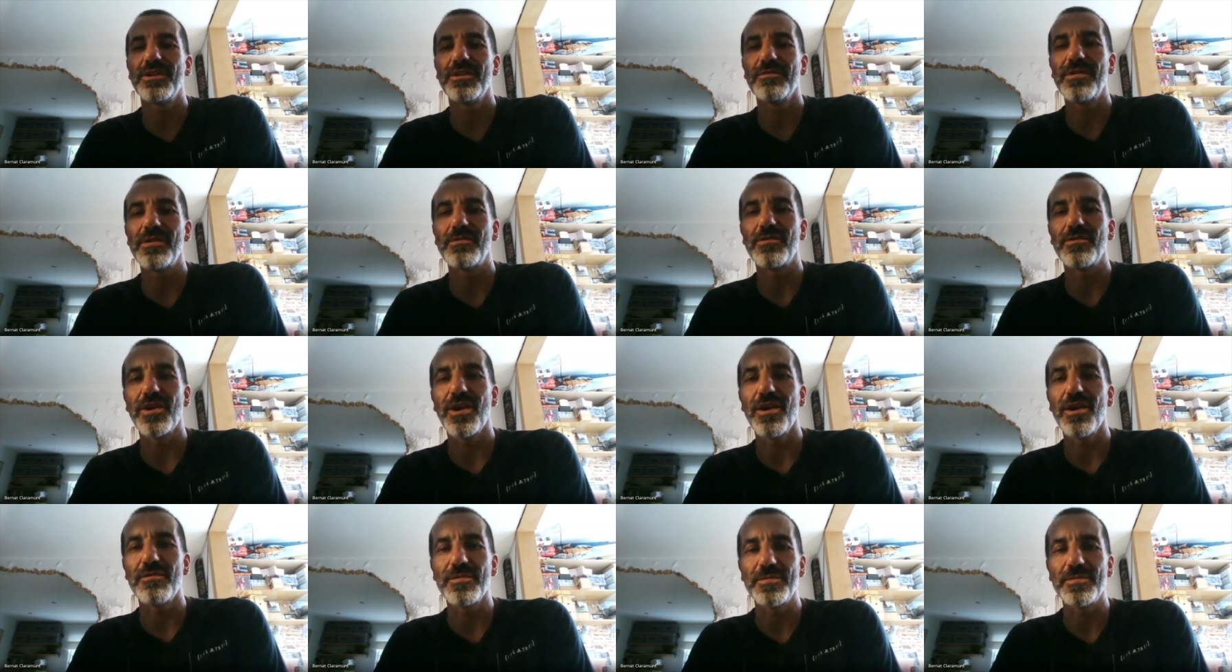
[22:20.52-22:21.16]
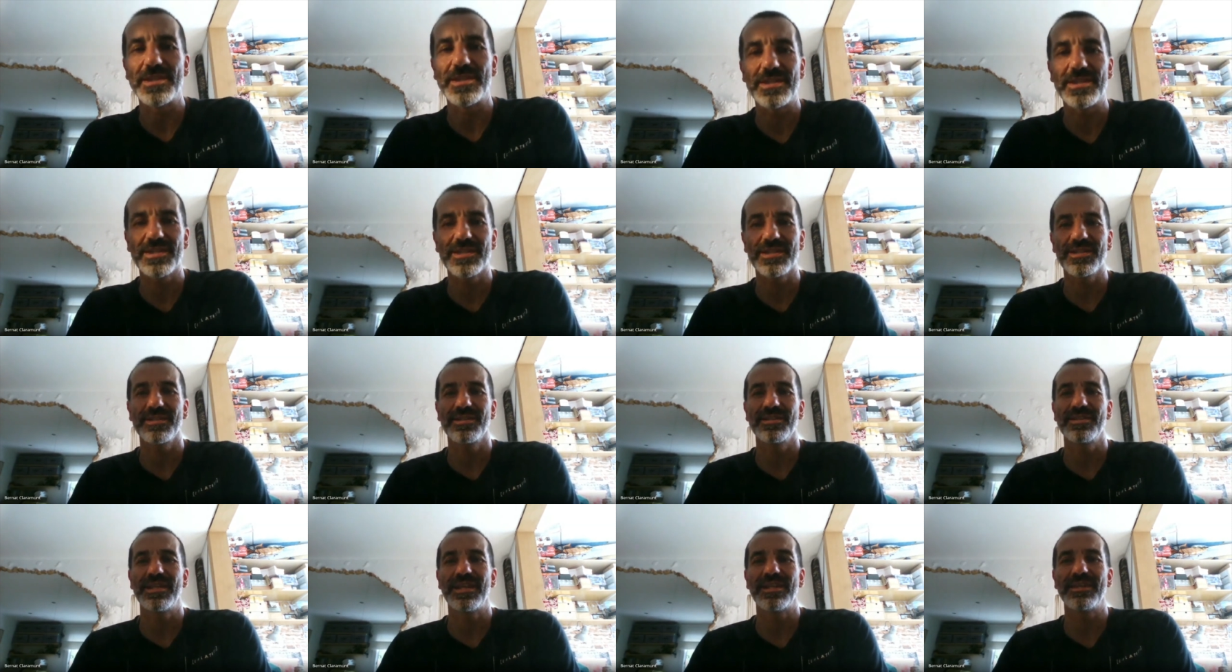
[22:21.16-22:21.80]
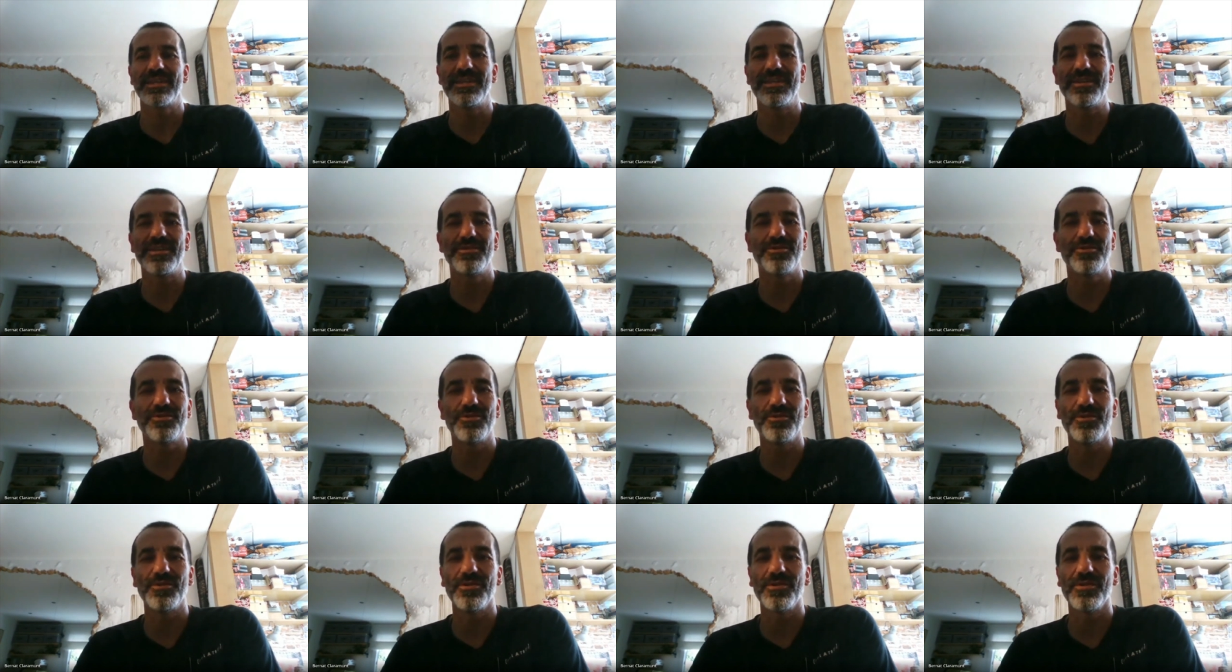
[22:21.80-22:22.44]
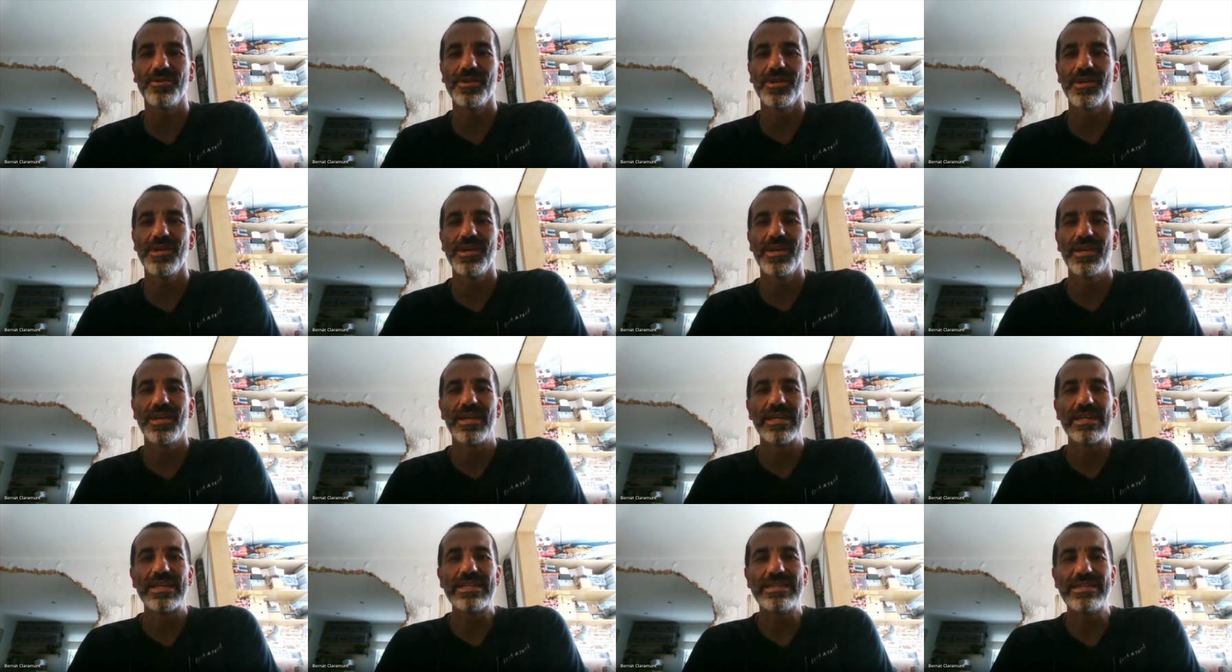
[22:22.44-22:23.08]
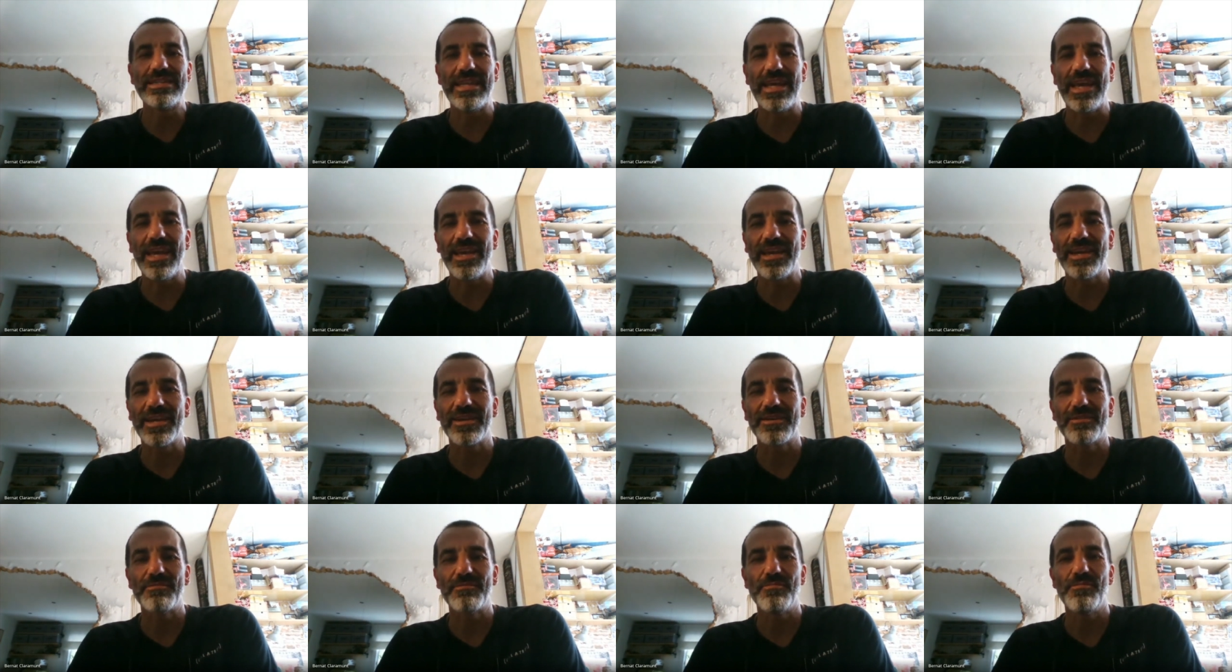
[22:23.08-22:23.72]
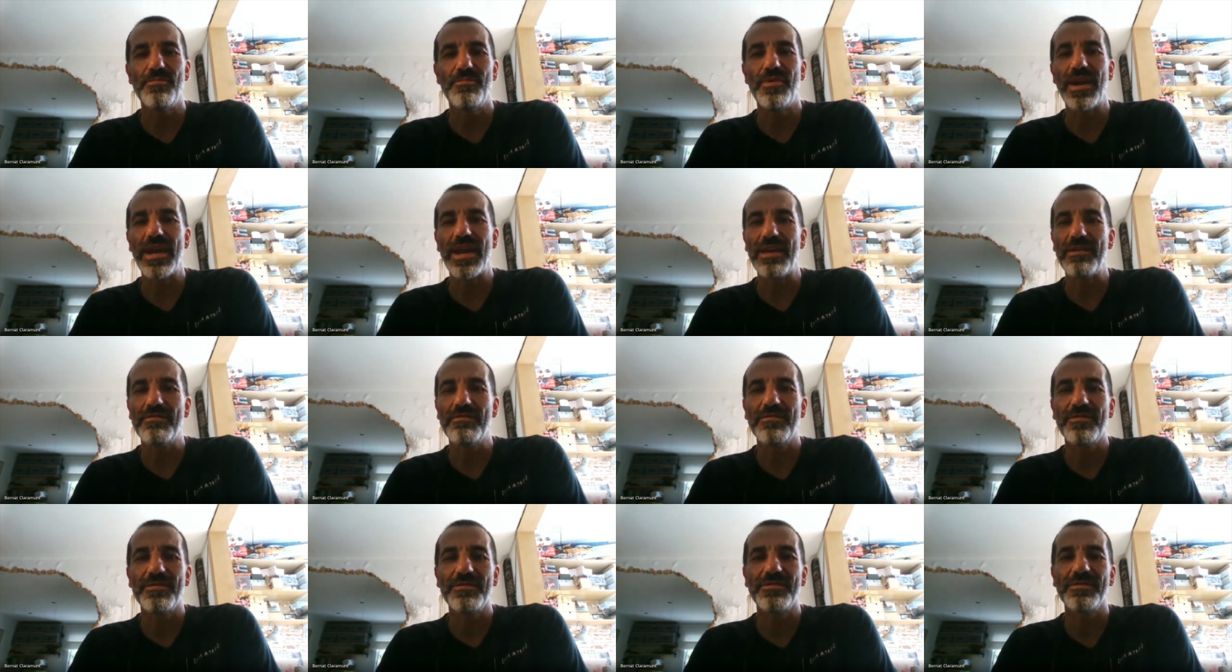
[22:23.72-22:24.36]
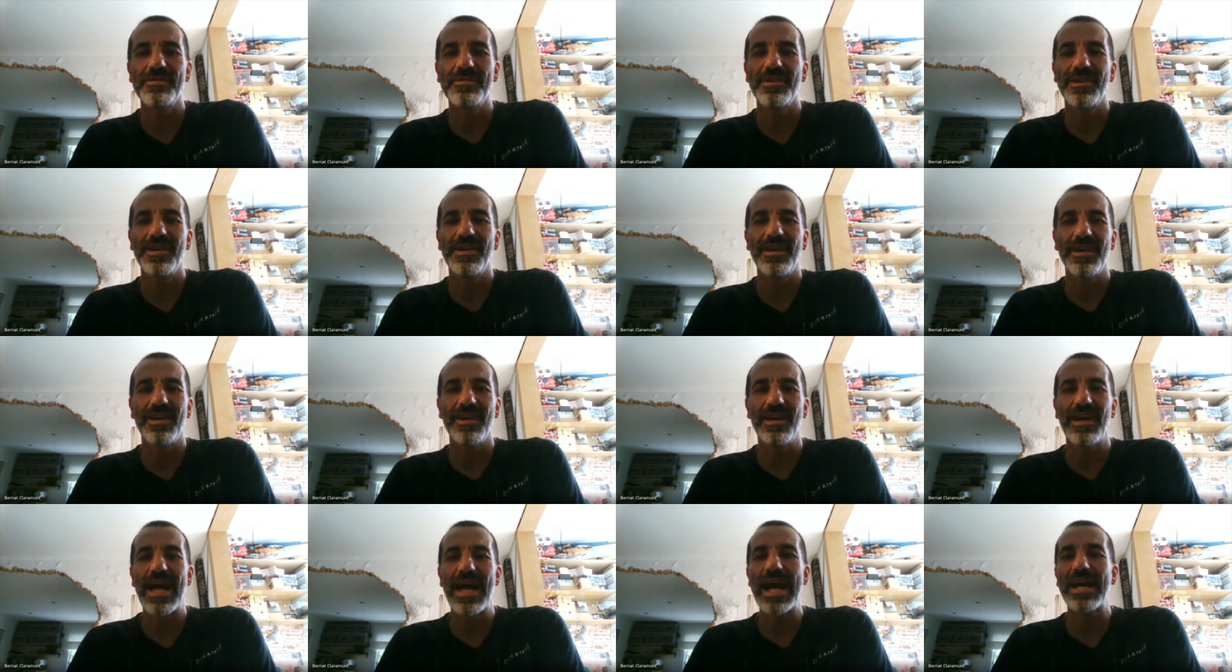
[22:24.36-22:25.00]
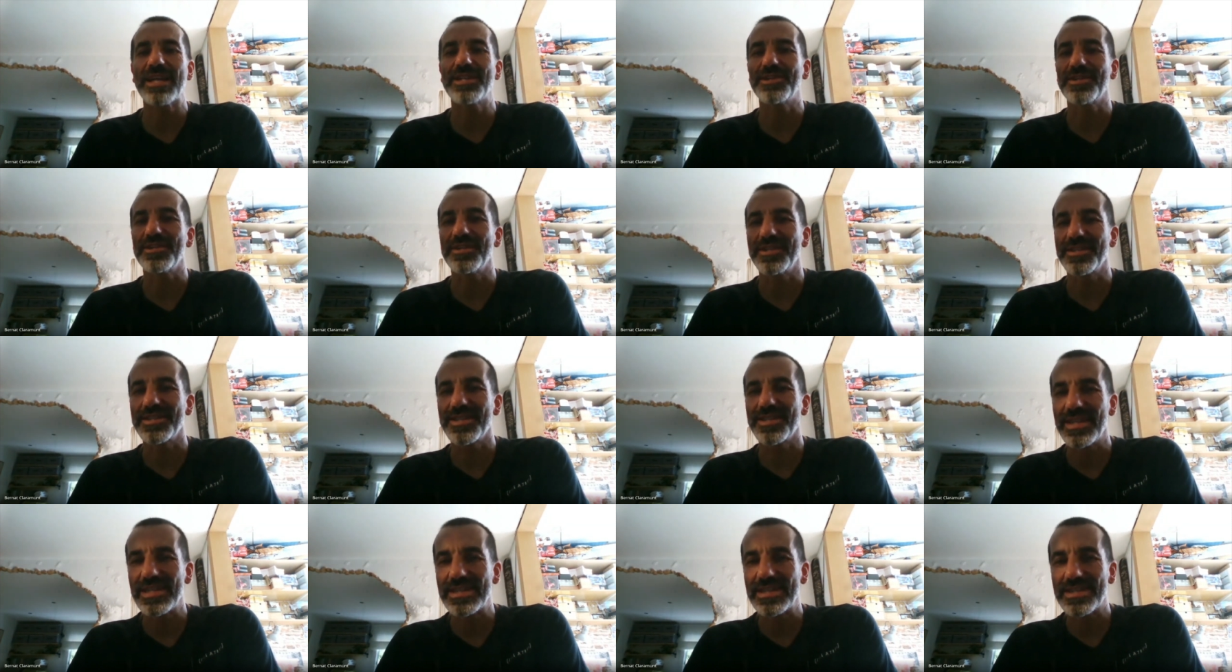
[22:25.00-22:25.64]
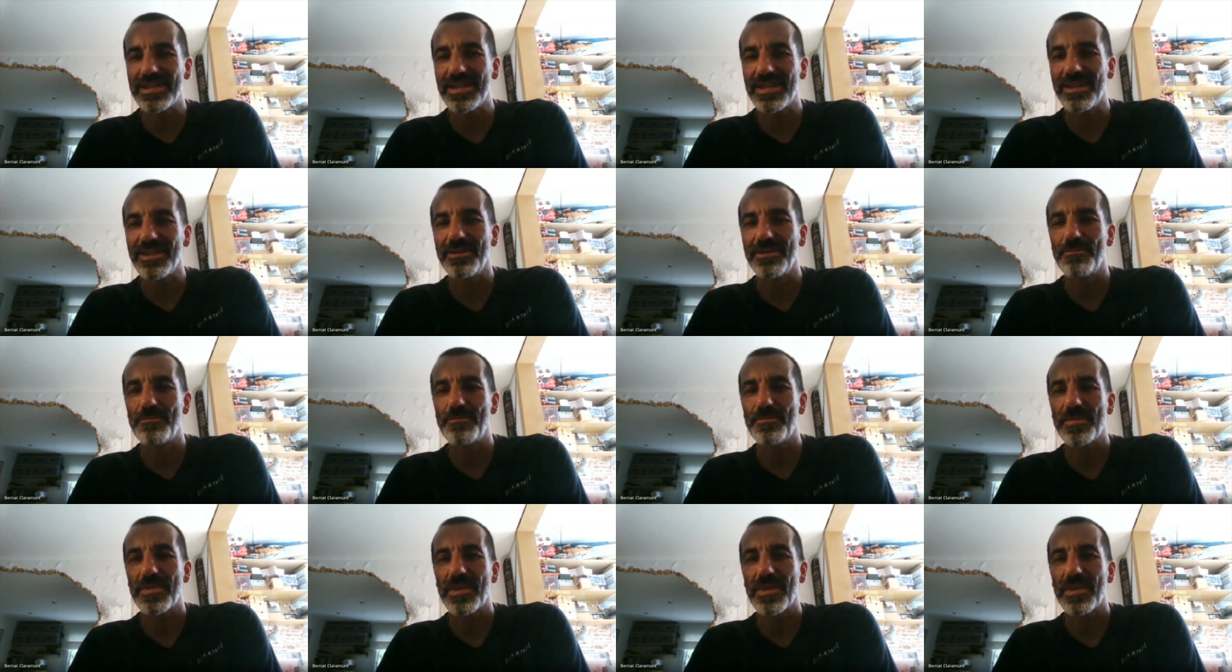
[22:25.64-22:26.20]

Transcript: of our governments that need to take brave uh, actions, let's say.